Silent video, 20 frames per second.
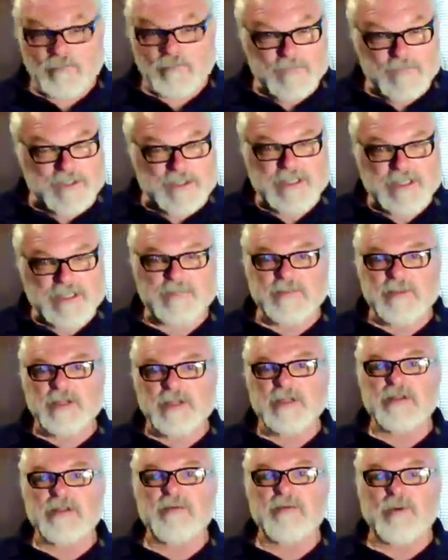send
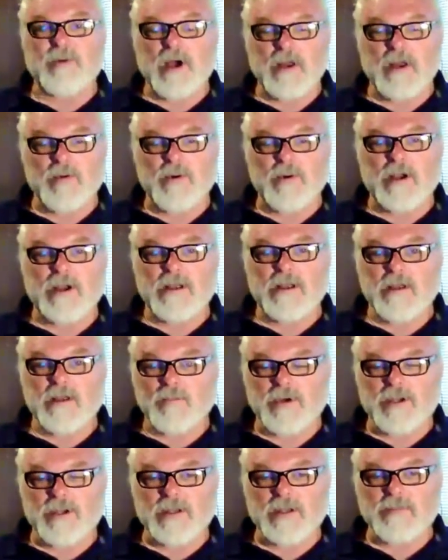me right away and
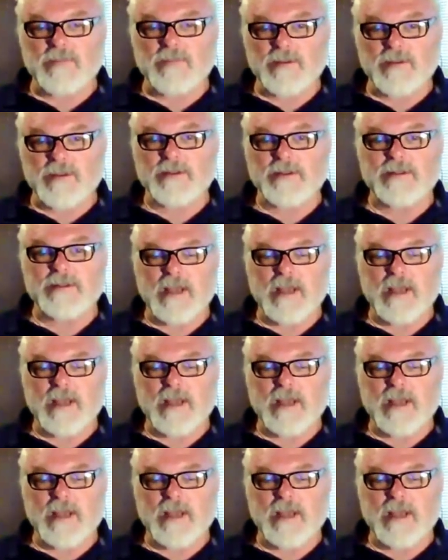we can be